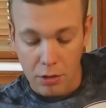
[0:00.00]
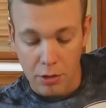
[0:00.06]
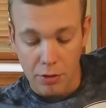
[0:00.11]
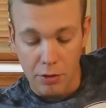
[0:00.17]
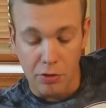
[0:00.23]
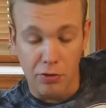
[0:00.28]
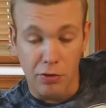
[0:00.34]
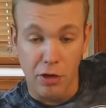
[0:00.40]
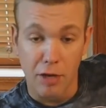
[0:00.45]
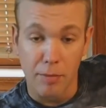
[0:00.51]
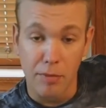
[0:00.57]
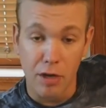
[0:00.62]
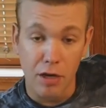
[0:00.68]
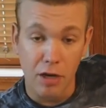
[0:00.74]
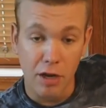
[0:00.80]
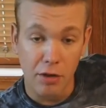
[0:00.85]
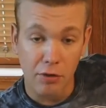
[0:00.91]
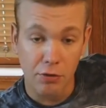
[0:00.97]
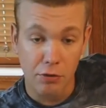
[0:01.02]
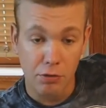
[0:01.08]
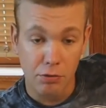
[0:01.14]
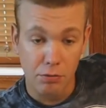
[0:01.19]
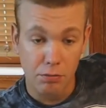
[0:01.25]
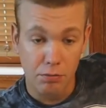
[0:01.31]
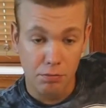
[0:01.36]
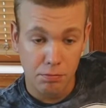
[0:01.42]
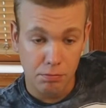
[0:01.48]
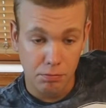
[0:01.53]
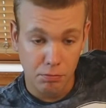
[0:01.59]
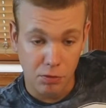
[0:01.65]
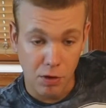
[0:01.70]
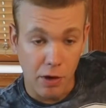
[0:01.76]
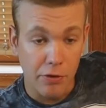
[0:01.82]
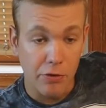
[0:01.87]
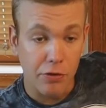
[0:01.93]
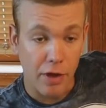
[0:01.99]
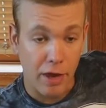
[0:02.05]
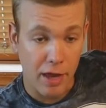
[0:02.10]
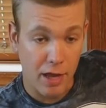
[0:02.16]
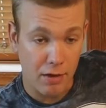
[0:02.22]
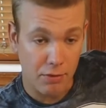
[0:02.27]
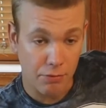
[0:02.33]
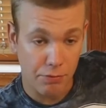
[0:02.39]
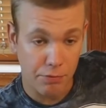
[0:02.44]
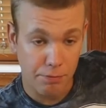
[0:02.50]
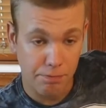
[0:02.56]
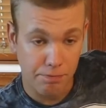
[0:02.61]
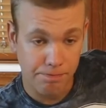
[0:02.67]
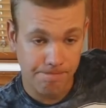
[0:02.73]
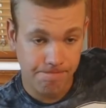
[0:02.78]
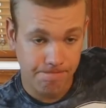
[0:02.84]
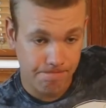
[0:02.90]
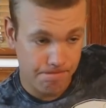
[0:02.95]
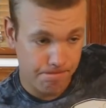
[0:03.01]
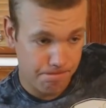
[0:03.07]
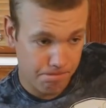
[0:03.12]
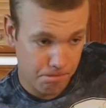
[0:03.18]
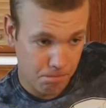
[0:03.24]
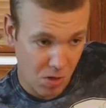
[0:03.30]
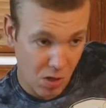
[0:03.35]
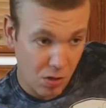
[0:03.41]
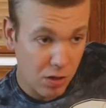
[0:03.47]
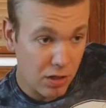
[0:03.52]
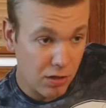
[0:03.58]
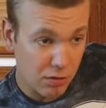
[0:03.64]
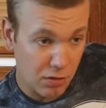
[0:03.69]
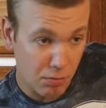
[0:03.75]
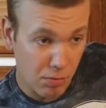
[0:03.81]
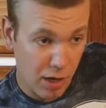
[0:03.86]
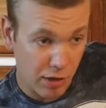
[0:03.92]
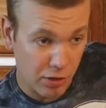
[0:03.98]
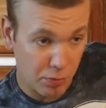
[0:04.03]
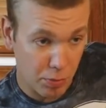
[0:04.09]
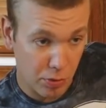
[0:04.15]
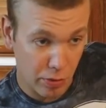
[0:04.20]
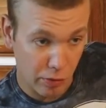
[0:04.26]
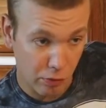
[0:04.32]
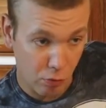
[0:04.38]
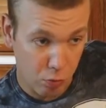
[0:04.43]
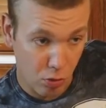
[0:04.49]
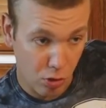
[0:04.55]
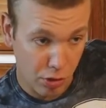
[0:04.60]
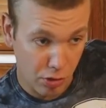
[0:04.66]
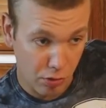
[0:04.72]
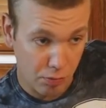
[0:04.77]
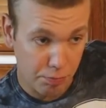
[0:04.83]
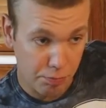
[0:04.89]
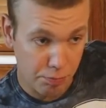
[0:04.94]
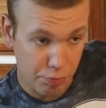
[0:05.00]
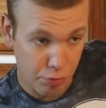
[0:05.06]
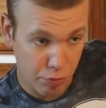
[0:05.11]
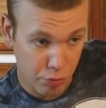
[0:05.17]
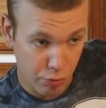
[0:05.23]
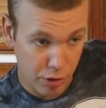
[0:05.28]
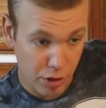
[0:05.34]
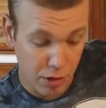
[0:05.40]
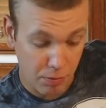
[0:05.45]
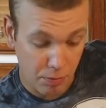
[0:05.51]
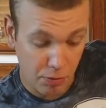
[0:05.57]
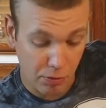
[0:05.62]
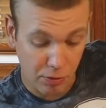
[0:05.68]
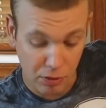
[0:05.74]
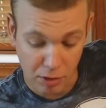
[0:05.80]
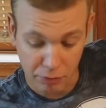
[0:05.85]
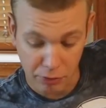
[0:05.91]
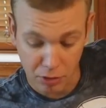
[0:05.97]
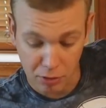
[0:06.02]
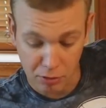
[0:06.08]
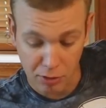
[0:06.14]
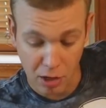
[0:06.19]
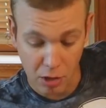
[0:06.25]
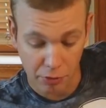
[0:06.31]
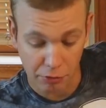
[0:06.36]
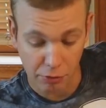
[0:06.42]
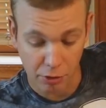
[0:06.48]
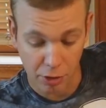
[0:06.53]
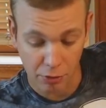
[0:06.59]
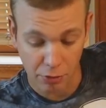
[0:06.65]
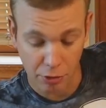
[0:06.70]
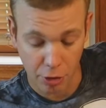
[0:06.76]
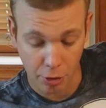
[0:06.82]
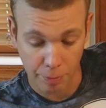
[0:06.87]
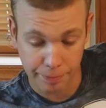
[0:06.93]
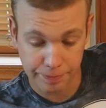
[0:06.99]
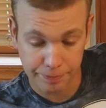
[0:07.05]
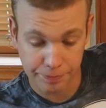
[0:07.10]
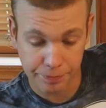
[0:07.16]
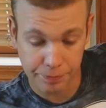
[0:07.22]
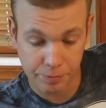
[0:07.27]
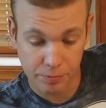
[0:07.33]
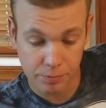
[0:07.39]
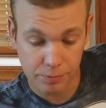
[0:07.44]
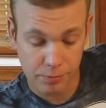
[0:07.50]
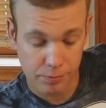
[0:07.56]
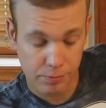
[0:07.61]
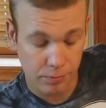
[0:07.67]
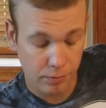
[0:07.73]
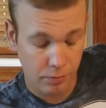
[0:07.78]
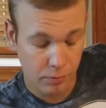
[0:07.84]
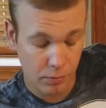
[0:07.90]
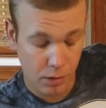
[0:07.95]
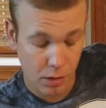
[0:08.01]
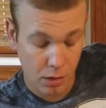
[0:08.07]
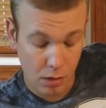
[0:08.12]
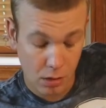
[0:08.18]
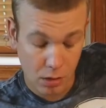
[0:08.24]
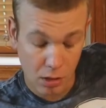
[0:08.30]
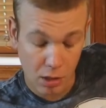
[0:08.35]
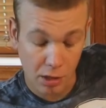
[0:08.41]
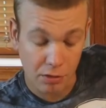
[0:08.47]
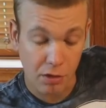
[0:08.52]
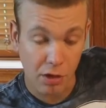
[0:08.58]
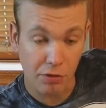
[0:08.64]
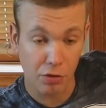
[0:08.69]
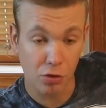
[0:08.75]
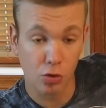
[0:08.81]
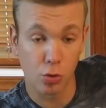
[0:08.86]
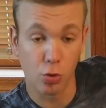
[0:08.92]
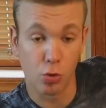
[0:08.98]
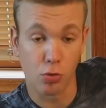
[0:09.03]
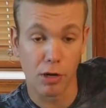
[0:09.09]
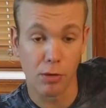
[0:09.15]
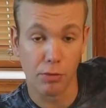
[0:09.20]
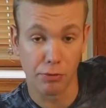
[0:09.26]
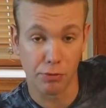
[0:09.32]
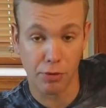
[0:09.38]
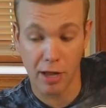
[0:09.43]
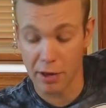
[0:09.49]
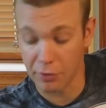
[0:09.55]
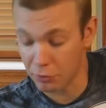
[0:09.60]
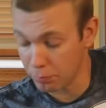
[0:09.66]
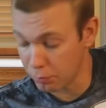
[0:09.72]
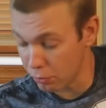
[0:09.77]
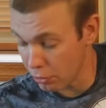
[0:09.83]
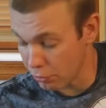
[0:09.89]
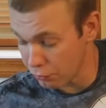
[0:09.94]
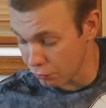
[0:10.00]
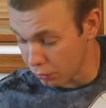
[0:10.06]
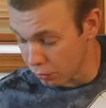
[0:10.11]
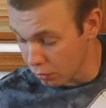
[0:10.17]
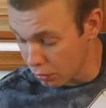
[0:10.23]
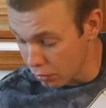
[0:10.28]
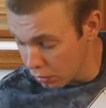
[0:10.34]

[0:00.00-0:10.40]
The Sandman S does have, at least in my experience, one pretty significant downside though. It doesn't do great with flash suppression